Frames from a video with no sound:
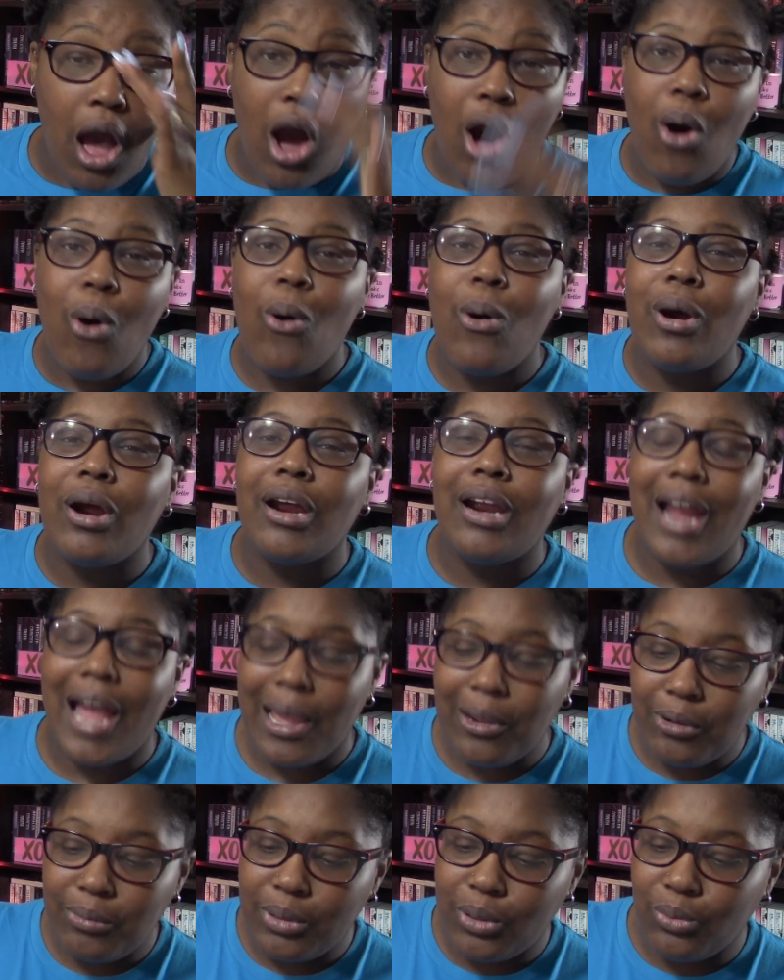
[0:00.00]
Or
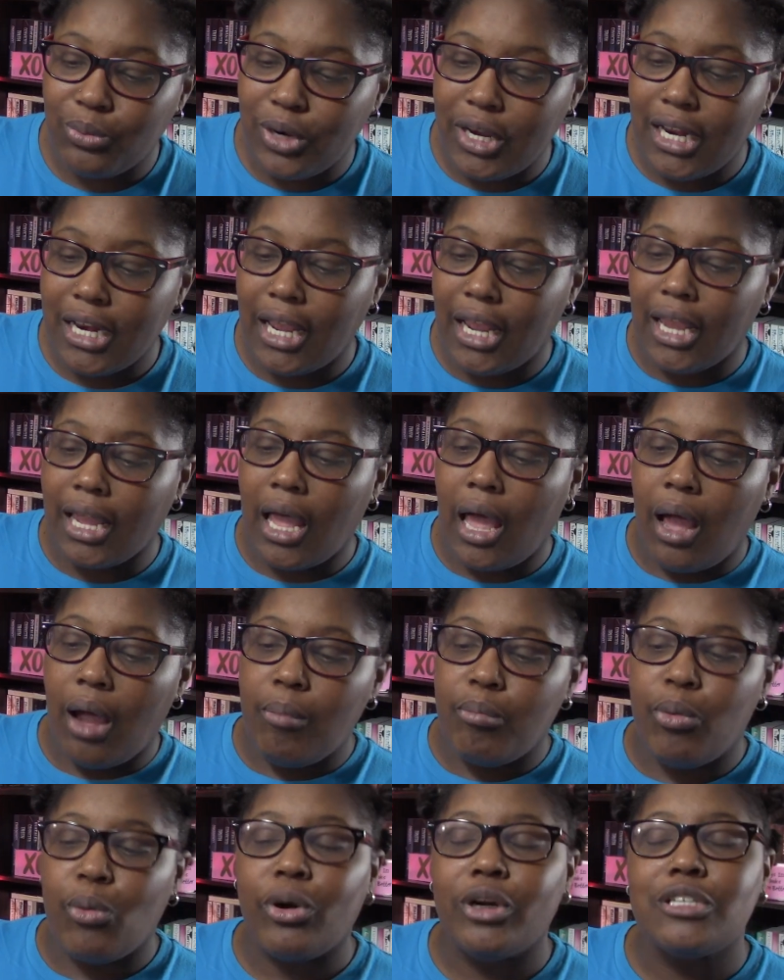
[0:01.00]
I will be reading
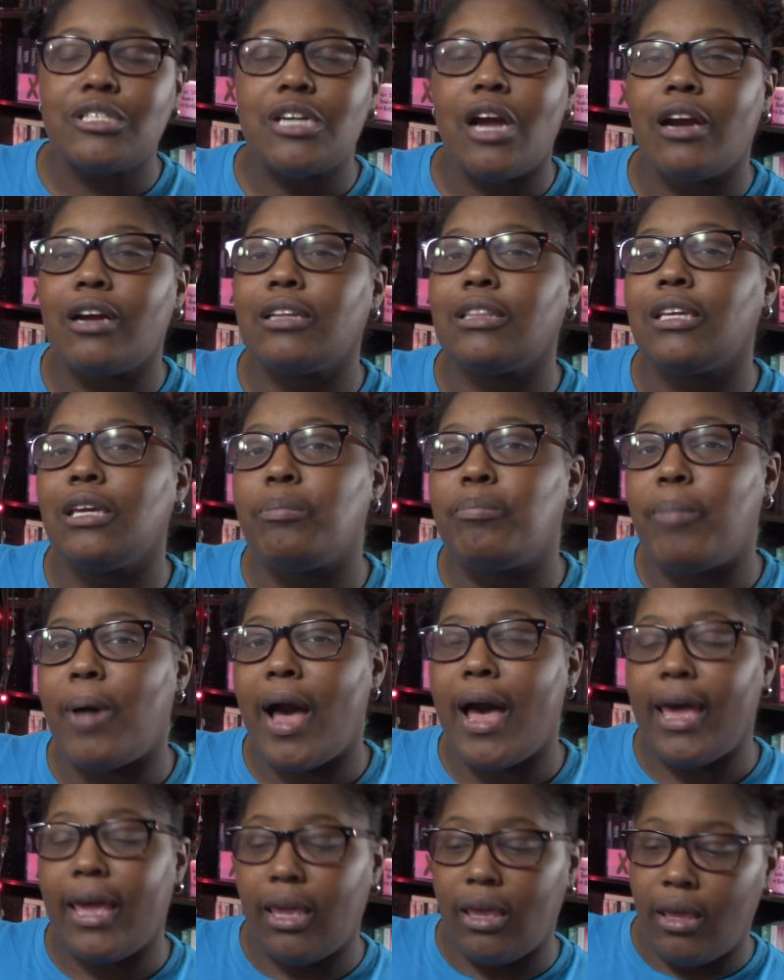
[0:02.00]
Born Darkly
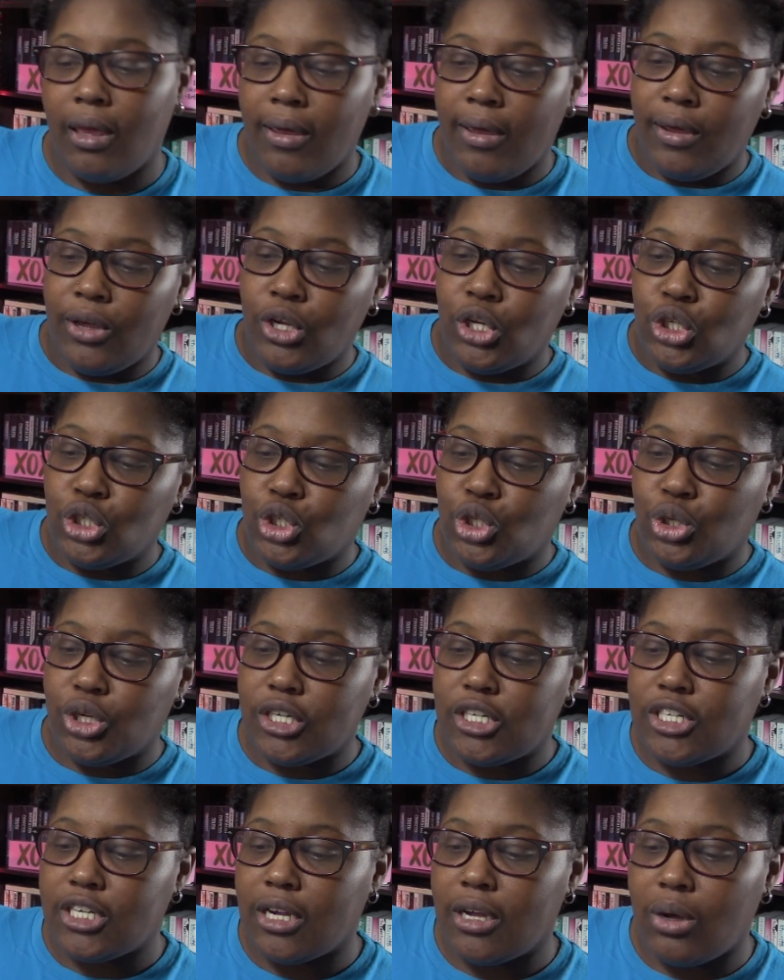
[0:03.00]
by
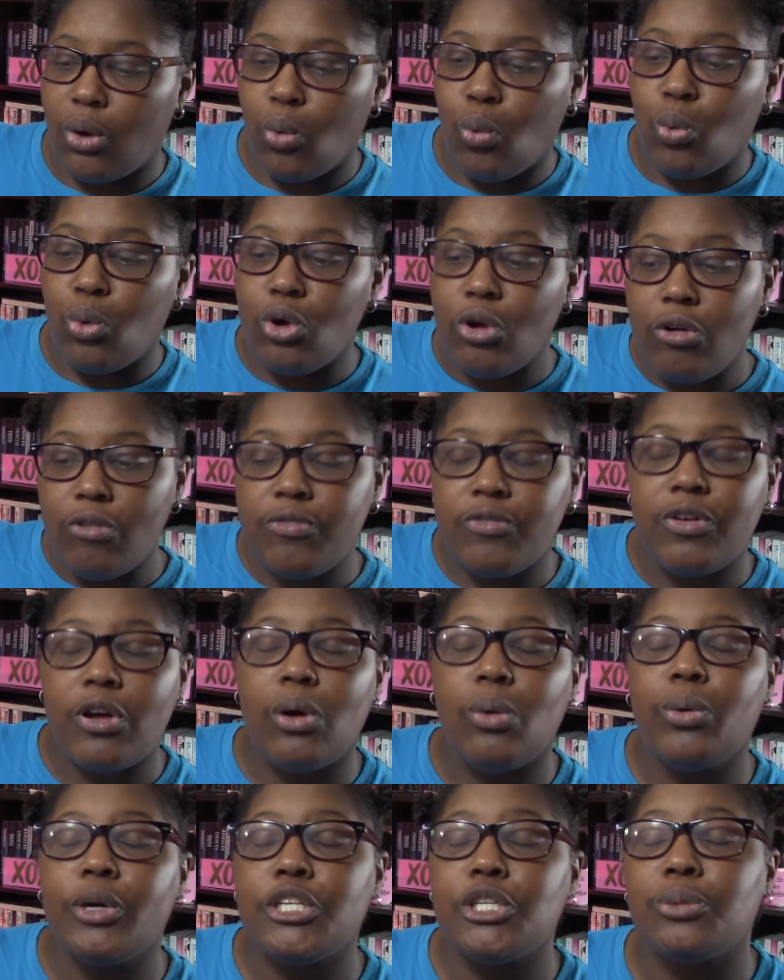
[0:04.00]
Trisha Wolf,
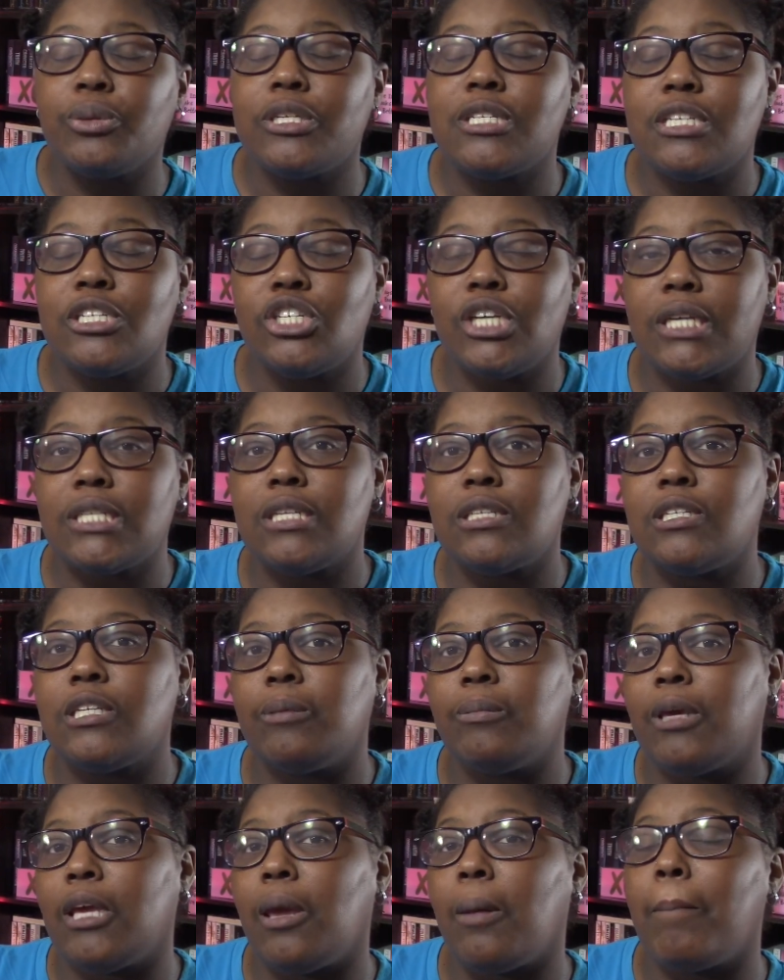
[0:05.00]
which was suggested to
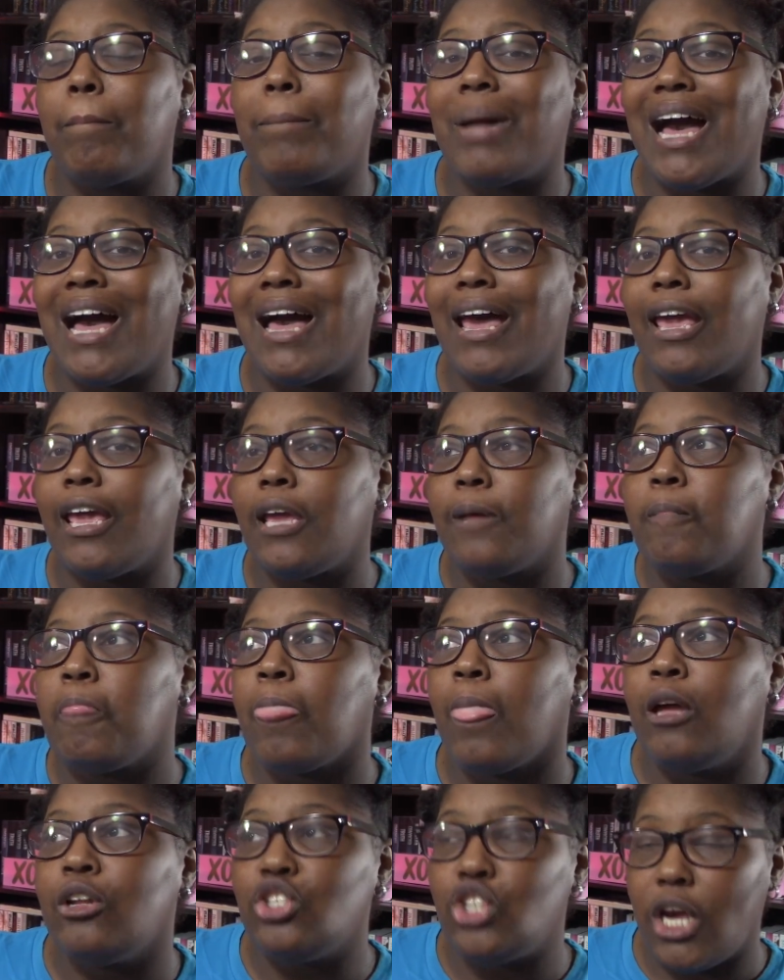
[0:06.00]
me by
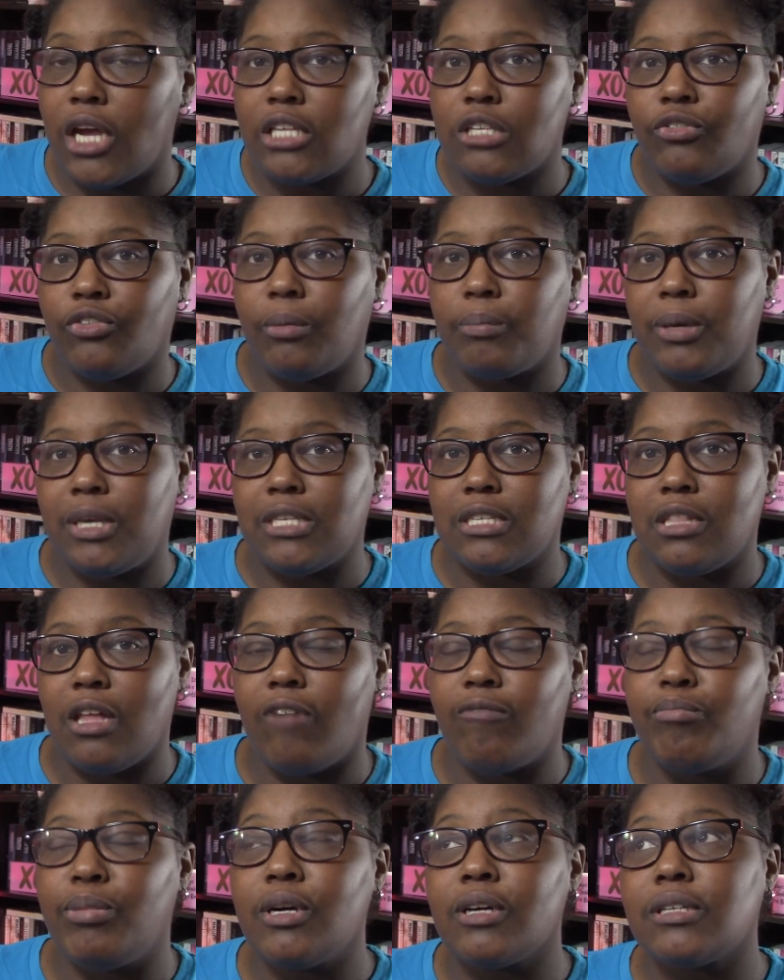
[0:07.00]
Jess from Peace
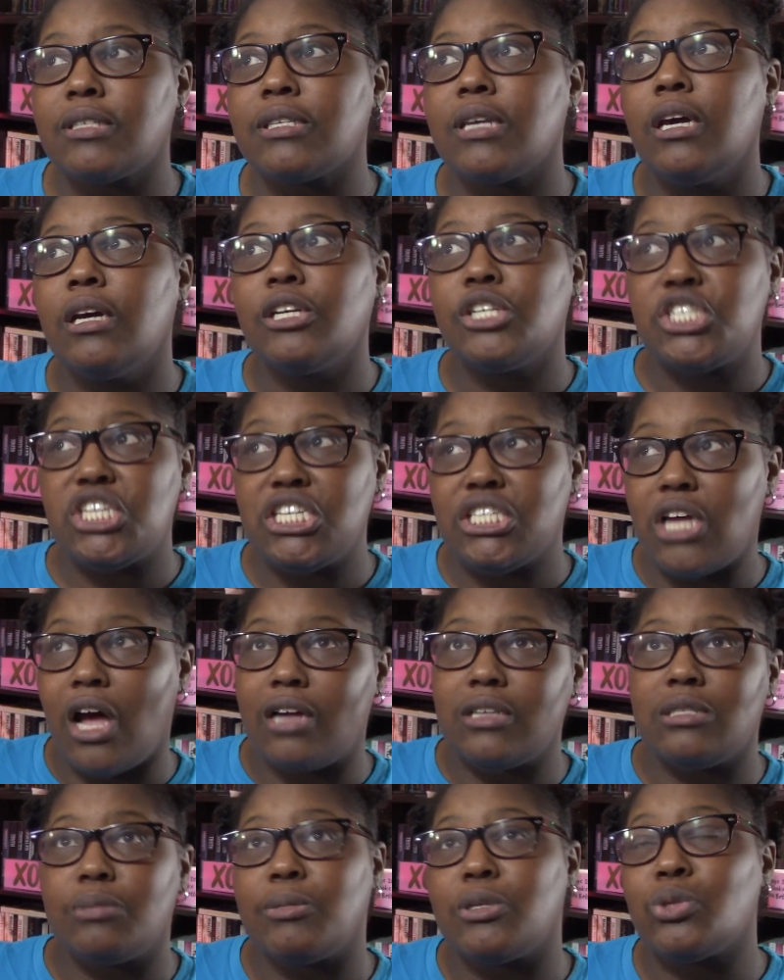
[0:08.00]
Love Books. She's
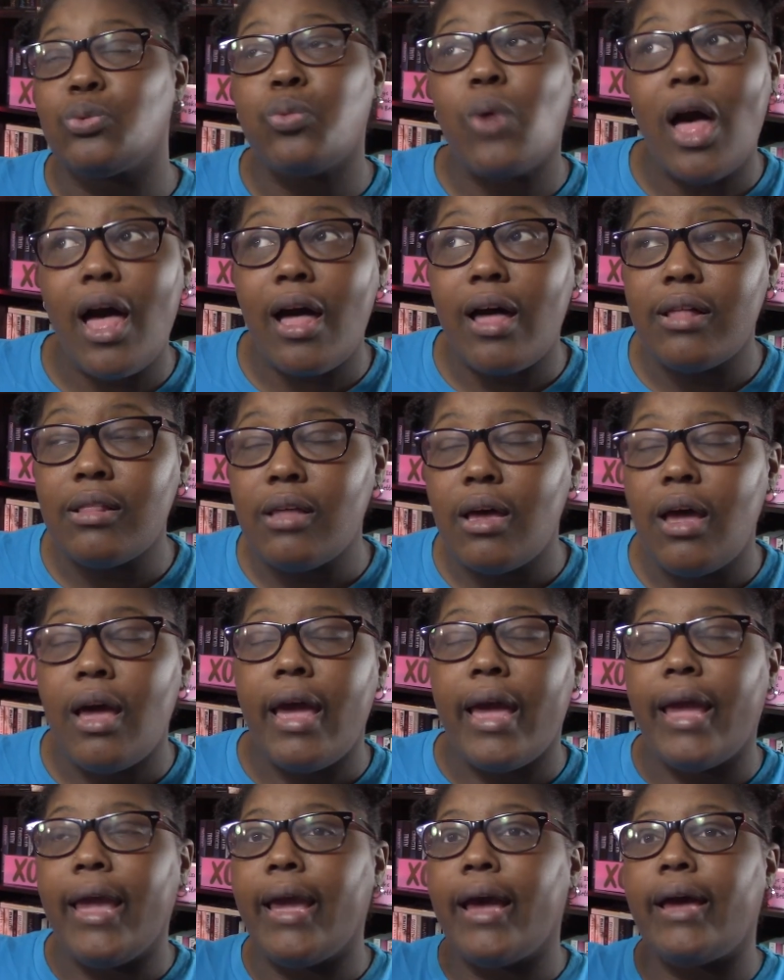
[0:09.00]
awesome as well,
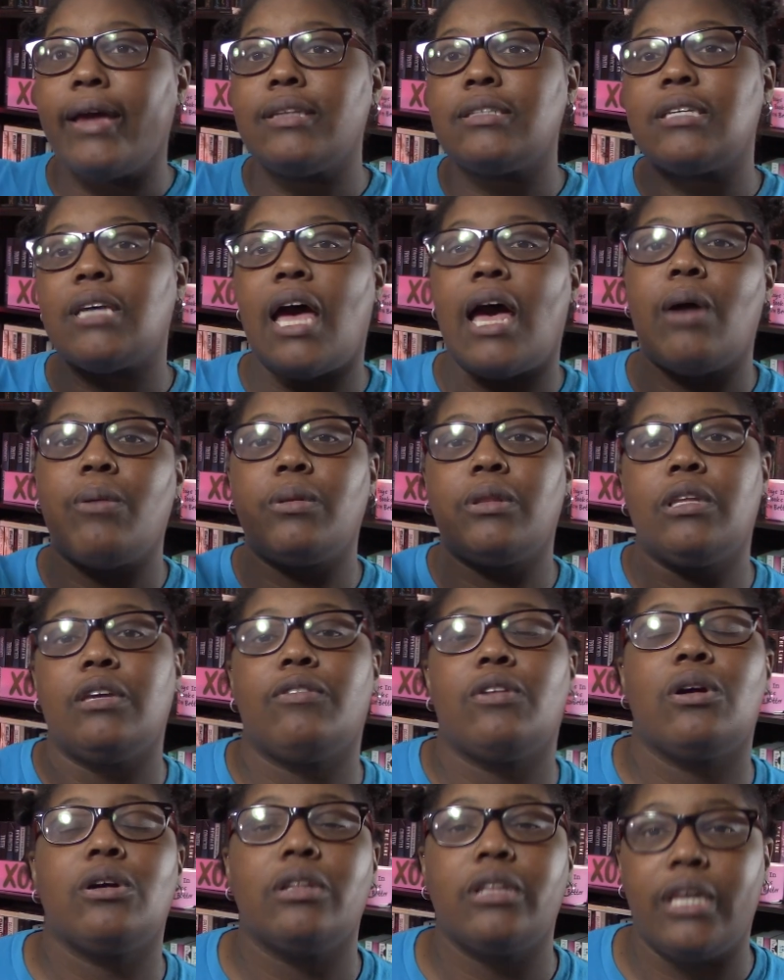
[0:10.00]
and I will
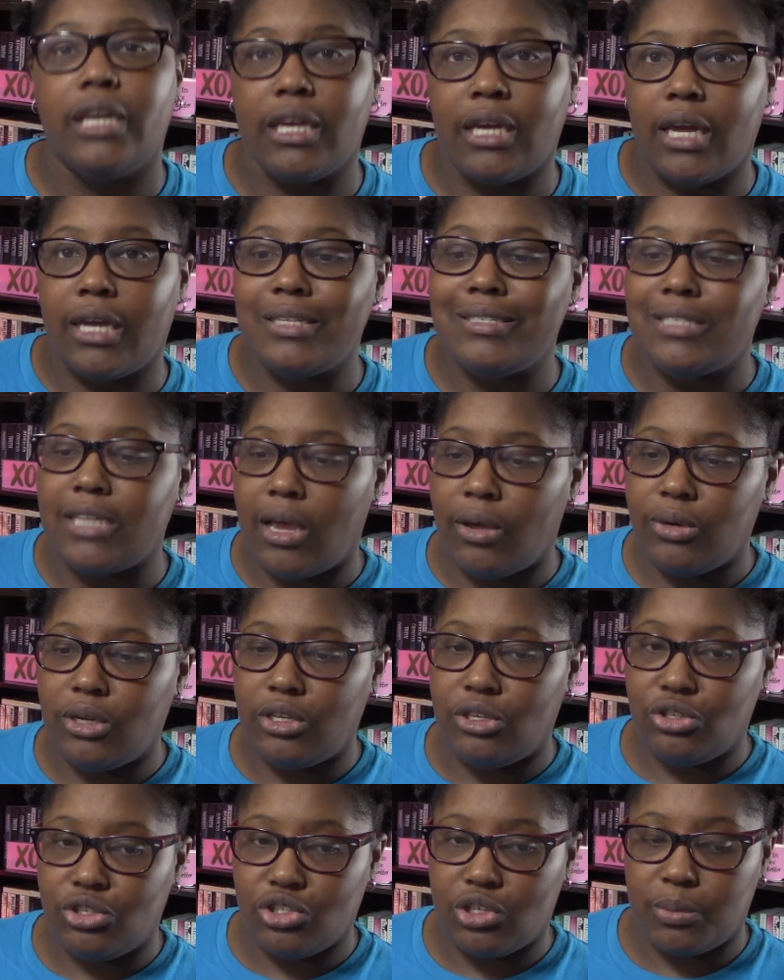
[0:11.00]
leave her link down in
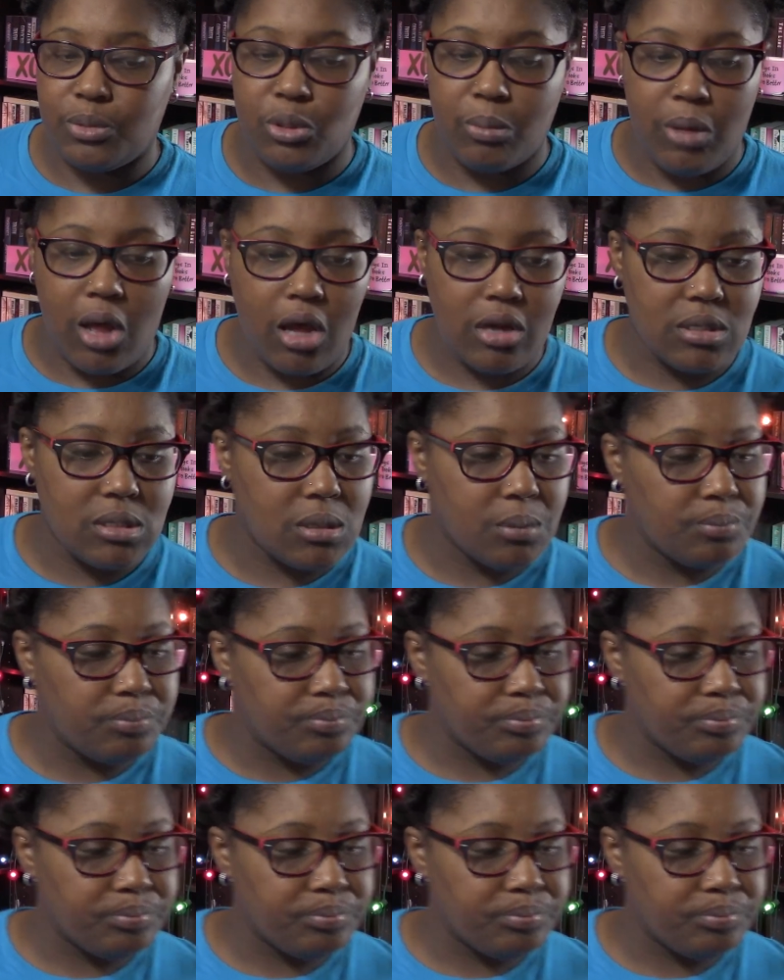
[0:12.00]
the description box.